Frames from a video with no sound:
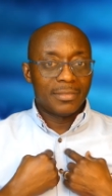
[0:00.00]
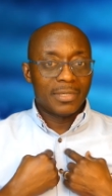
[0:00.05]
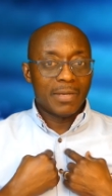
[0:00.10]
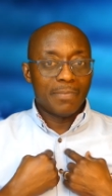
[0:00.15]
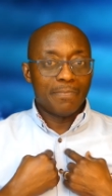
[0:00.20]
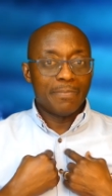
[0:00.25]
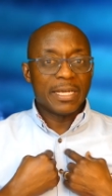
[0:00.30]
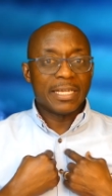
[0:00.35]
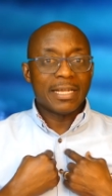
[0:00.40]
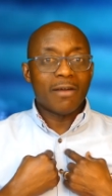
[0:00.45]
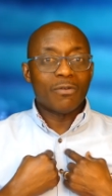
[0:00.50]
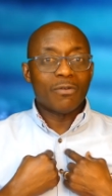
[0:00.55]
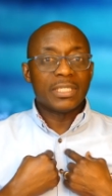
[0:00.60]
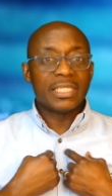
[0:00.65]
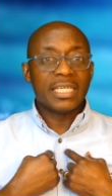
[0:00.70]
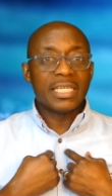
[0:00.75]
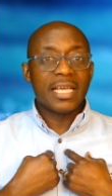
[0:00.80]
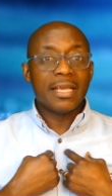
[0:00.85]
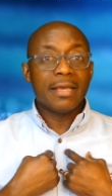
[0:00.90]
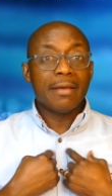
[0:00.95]
but I will
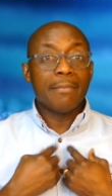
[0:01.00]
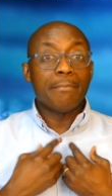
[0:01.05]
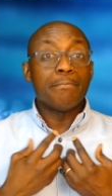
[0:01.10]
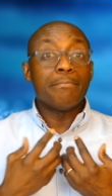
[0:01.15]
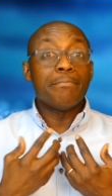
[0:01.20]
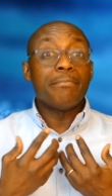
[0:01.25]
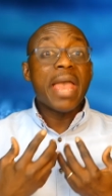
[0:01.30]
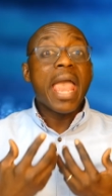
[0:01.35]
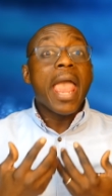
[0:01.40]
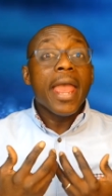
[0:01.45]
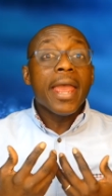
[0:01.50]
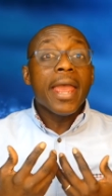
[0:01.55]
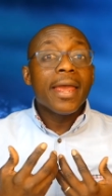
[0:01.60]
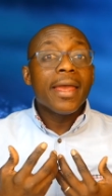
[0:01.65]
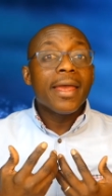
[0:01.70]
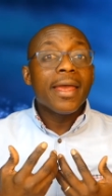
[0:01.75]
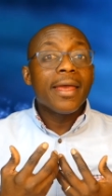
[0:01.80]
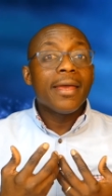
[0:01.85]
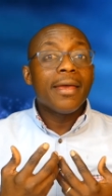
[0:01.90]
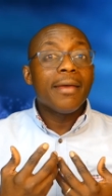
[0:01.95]
say me.
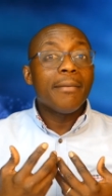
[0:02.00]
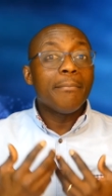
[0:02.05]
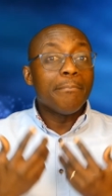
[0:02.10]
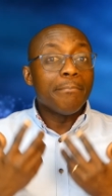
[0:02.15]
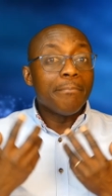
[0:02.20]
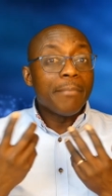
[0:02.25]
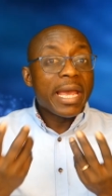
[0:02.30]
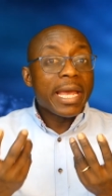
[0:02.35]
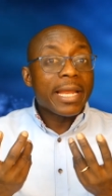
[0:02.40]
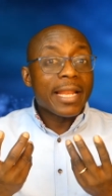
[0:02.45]
Me,